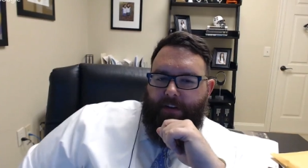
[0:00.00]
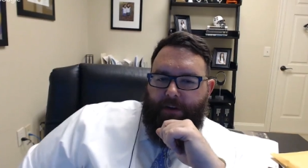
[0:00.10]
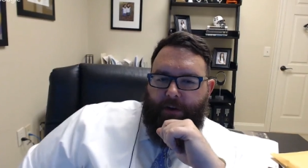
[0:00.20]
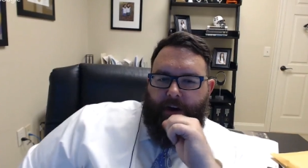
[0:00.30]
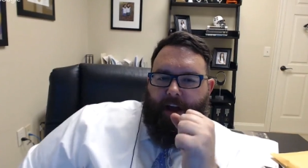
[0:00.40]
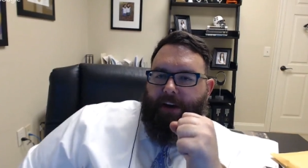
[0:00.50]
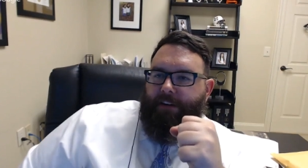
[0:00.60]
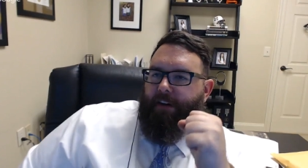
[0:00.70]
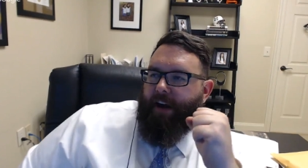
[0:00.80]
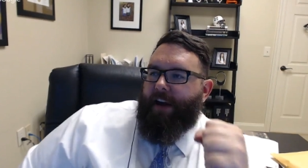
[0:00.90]
You're an
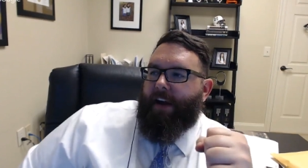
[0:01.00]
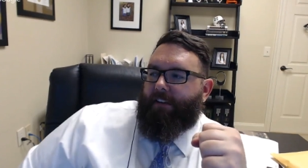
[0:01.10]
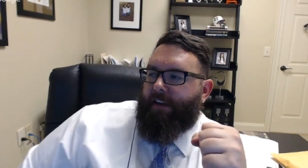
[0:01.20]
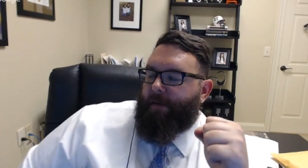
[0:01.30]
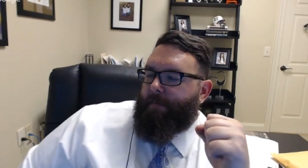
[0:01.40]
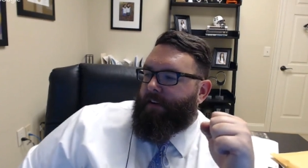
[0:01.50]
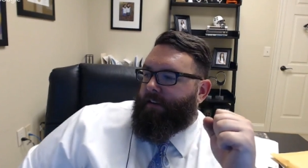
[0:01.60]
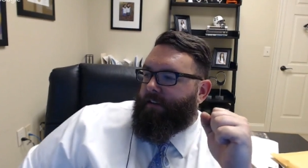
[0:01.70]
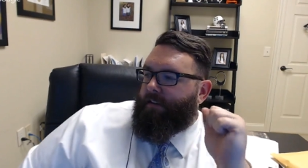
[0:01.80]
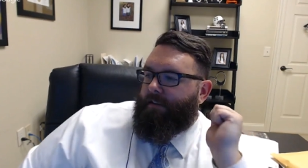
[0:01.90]
actor. Act, damn it.
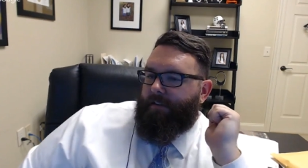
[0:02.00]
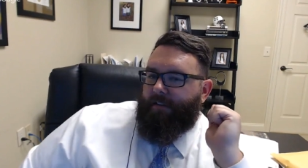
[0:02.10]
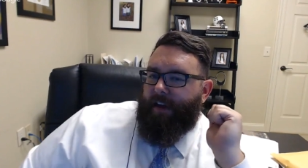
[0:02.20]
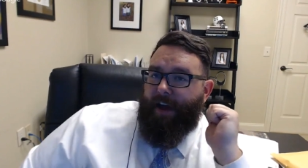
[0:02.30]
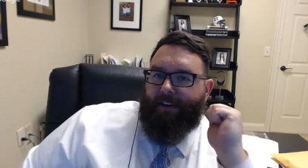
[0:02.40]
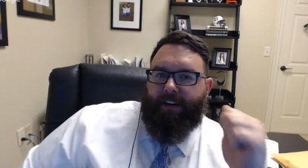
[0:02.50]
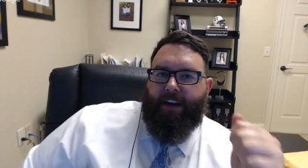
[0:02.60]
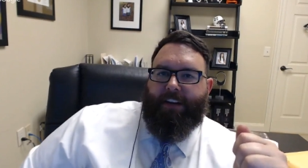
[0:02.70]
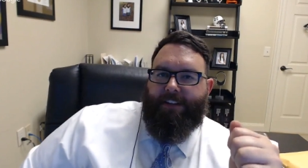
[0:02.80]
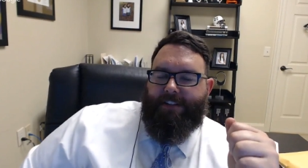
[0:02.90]
Act
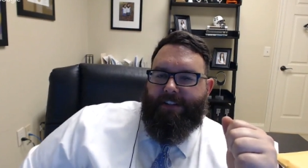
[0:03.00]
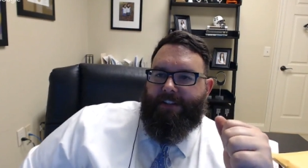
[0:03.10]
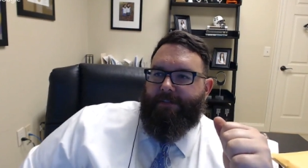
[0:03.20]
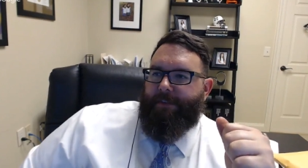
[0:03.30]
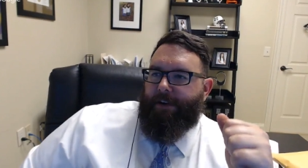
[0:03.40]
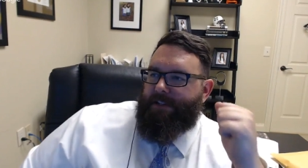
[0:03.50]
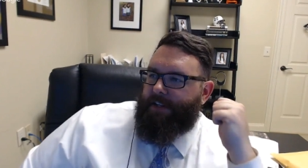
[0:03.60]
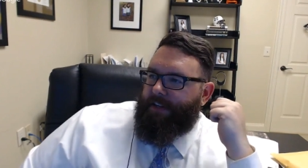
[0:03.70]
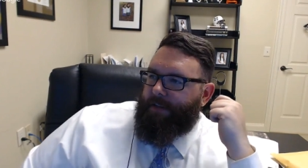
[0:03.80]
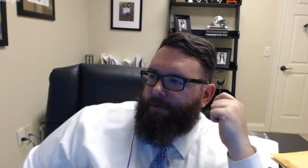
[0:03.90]
like this is the first
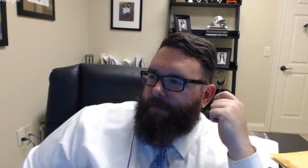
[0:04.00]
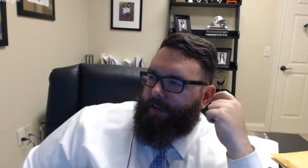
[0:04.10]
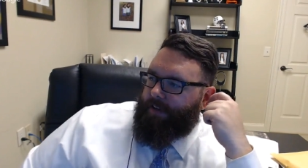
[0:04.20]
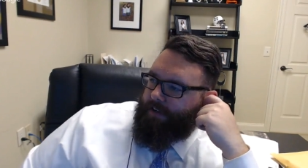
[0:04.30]
scene in the movie.